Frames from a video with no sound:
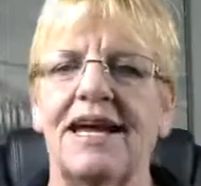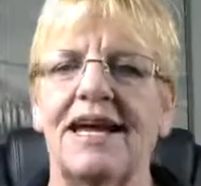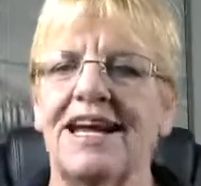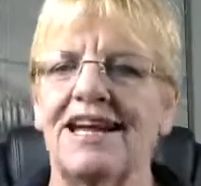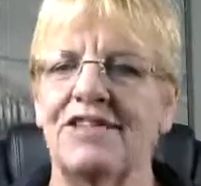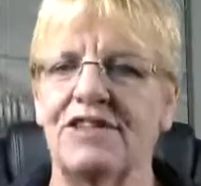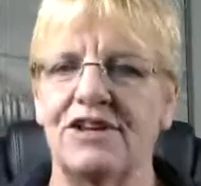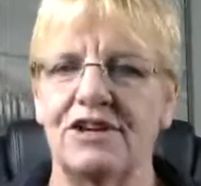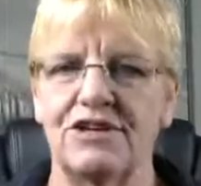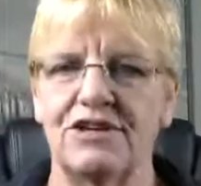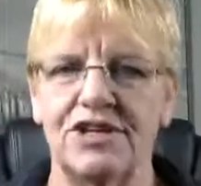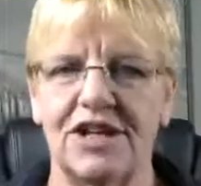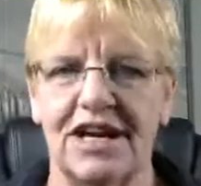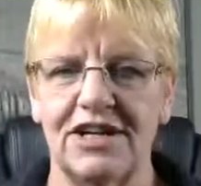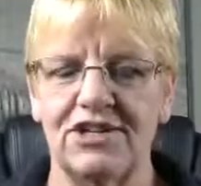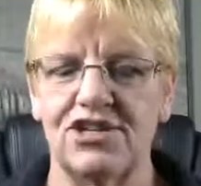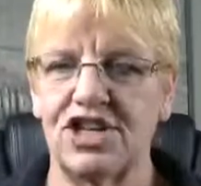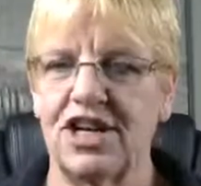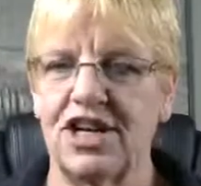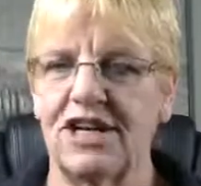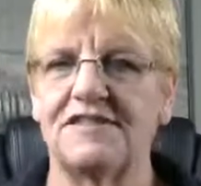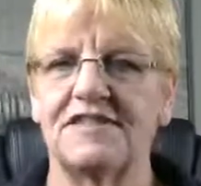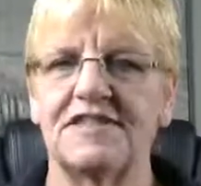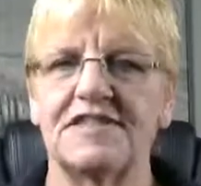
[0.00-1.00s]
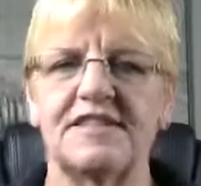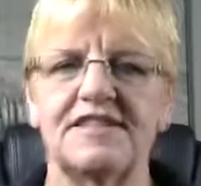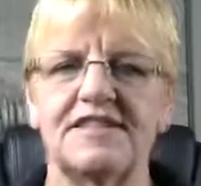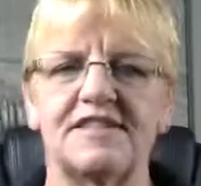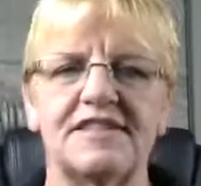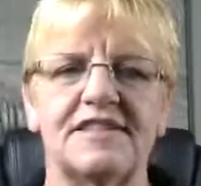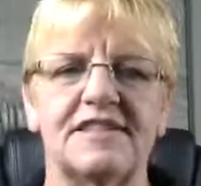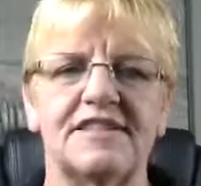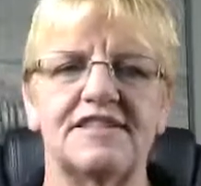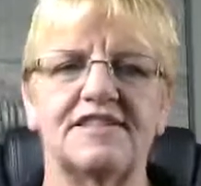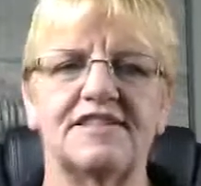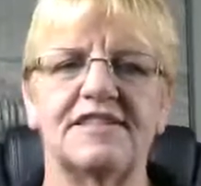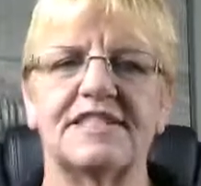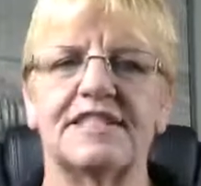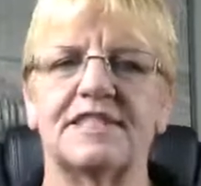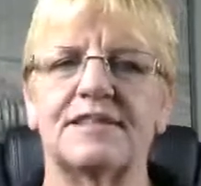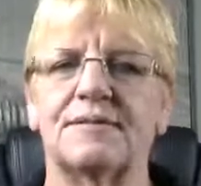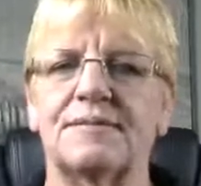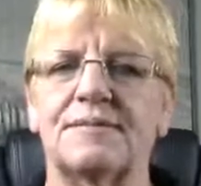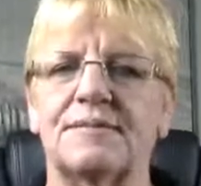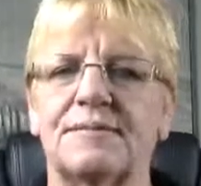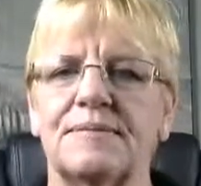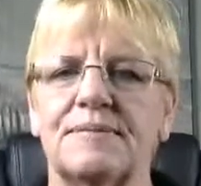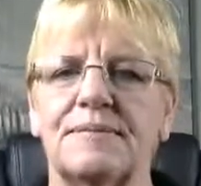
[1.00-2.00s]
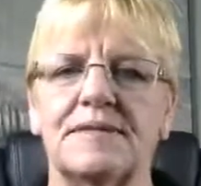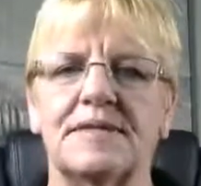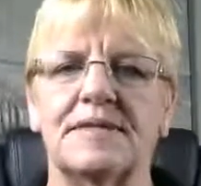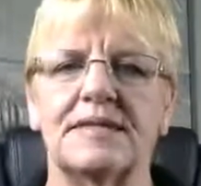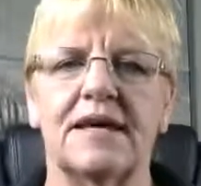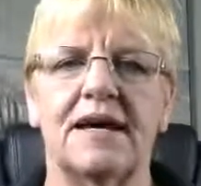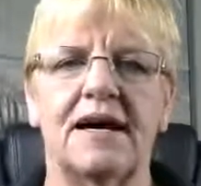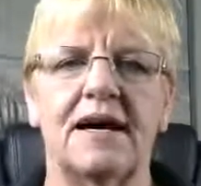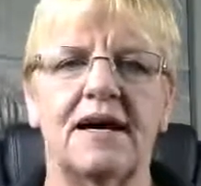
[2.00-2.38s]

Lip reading: in their digestive systems,